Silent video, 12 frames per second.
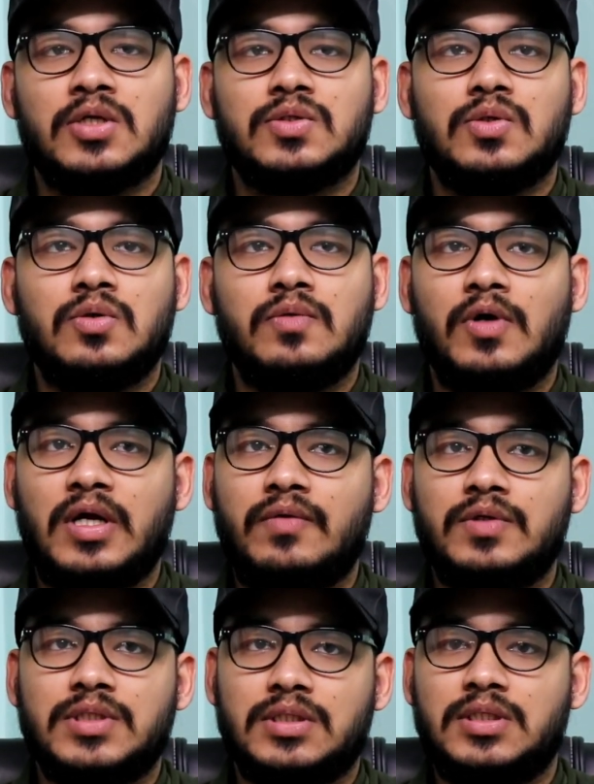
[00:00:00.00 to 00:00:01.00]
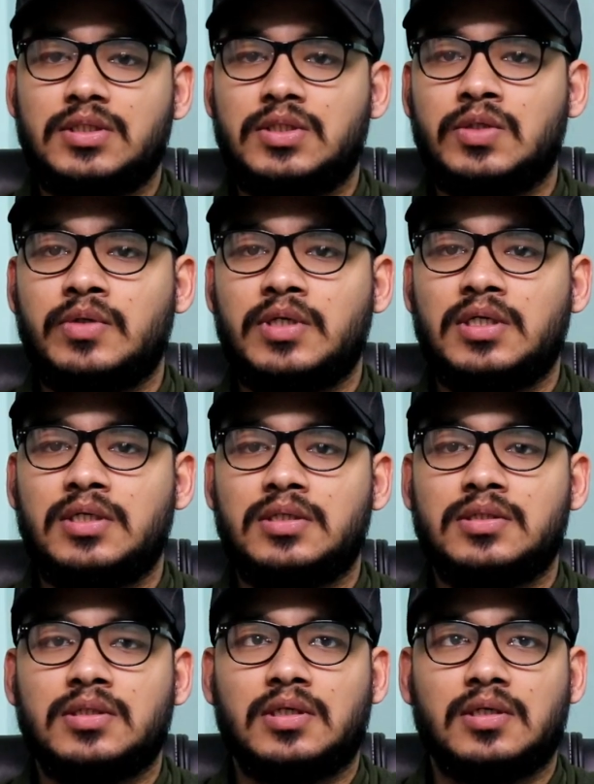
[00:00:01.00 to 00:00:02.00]
So what I would suggest
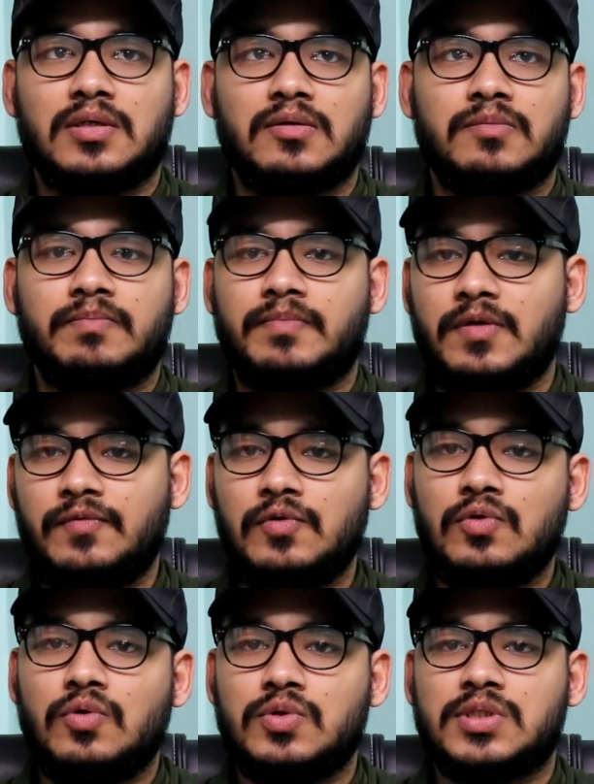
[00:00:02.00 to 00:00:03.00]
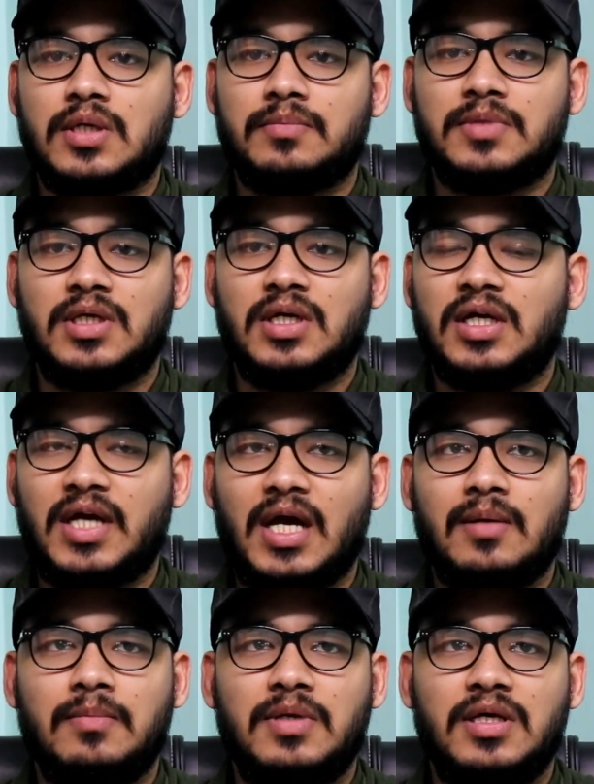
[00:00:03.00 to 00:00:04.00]
is, if you know something, it
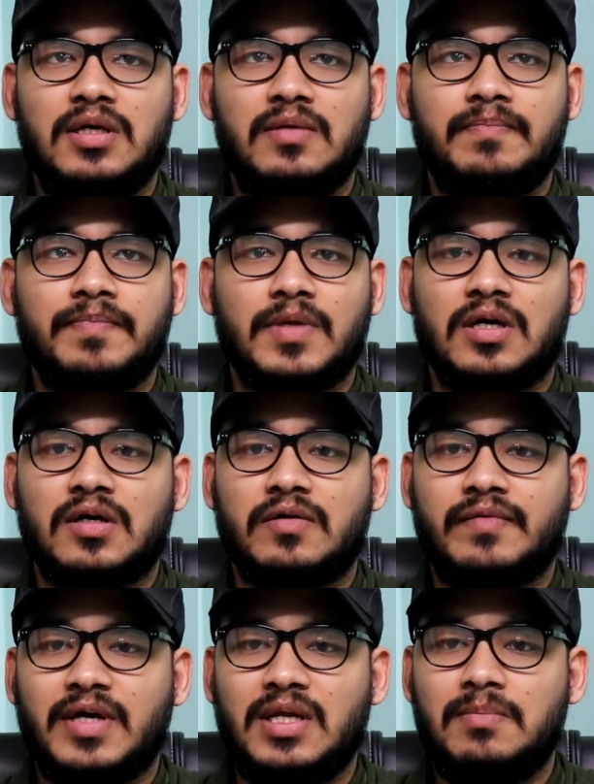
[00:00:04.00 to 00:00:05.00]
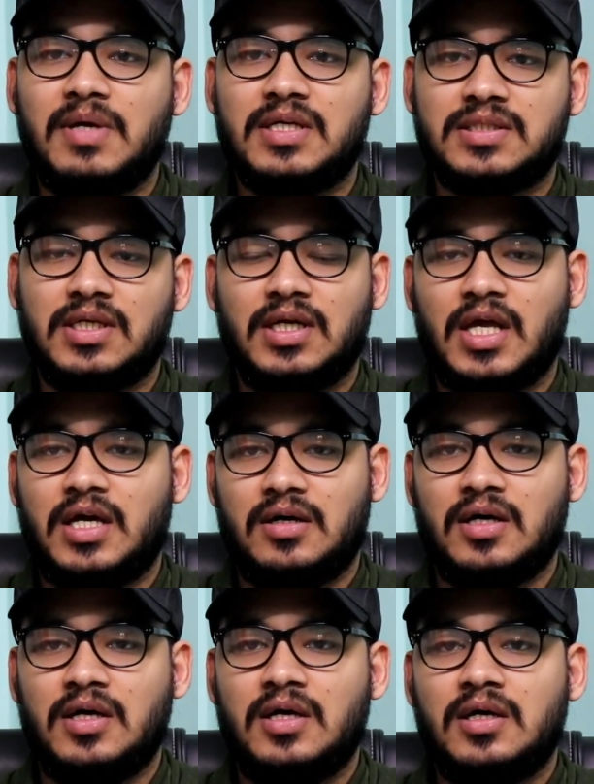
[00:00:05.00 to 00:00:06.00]
can be very basic,
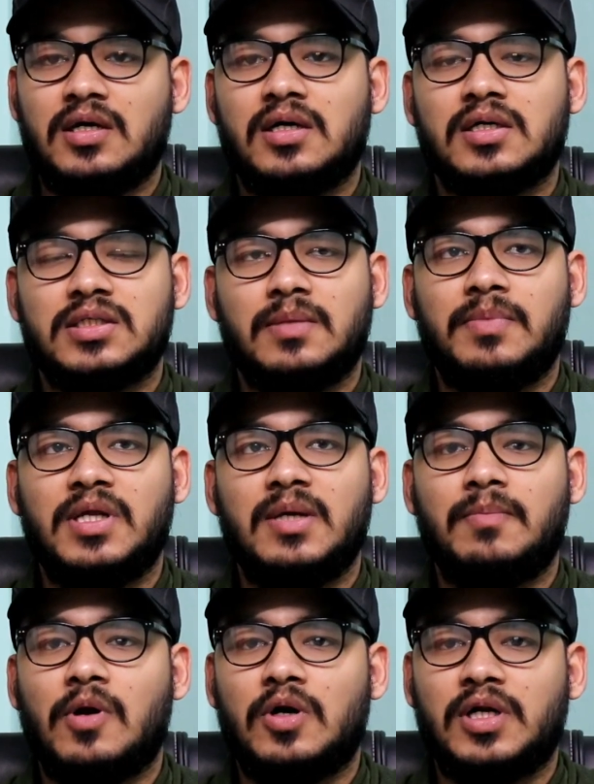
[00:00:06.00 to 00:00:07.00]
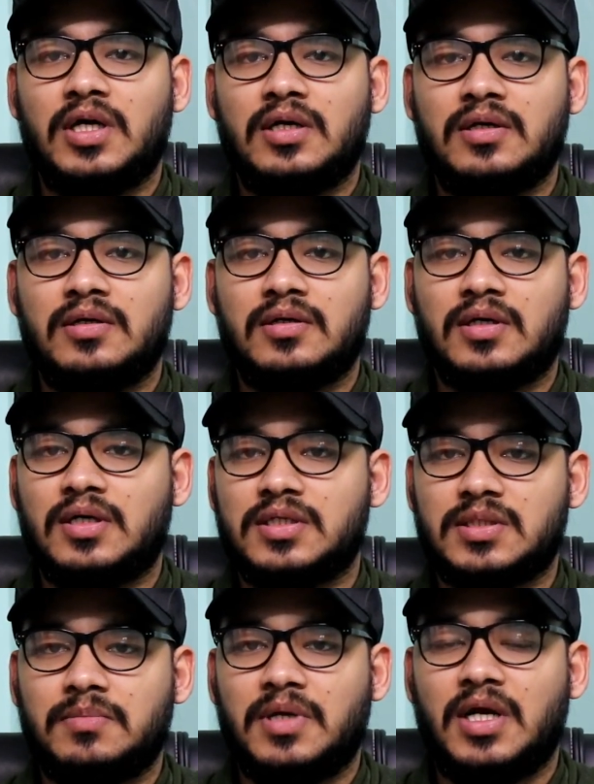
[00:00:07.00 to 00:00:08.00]
like simply plotting
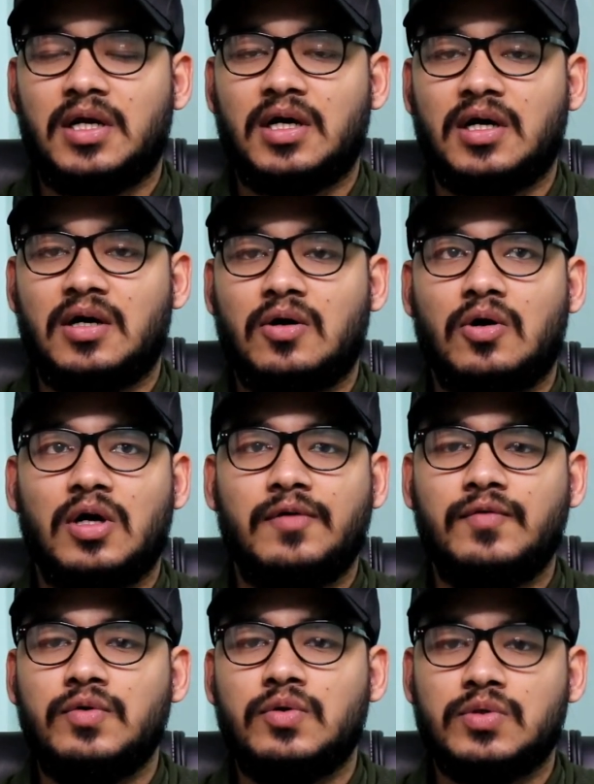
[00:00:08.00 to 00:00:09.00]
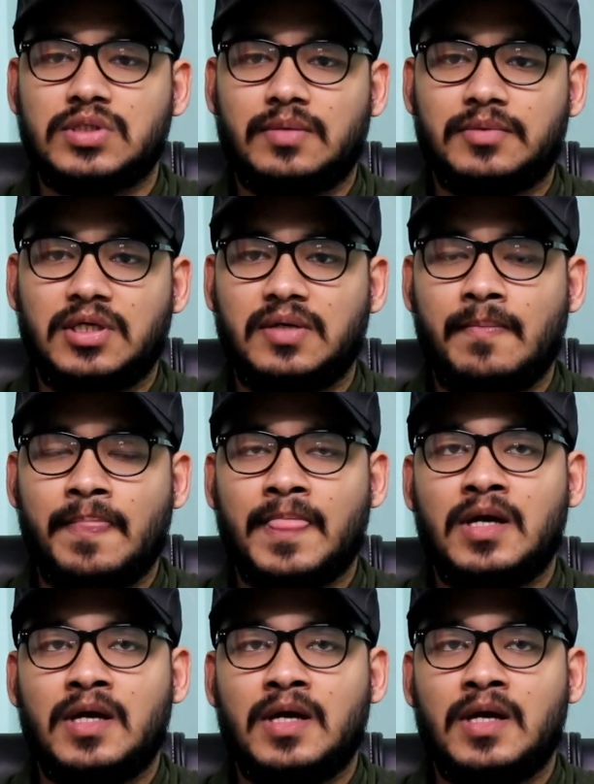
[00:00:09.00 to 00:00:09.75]
some data, or if you know something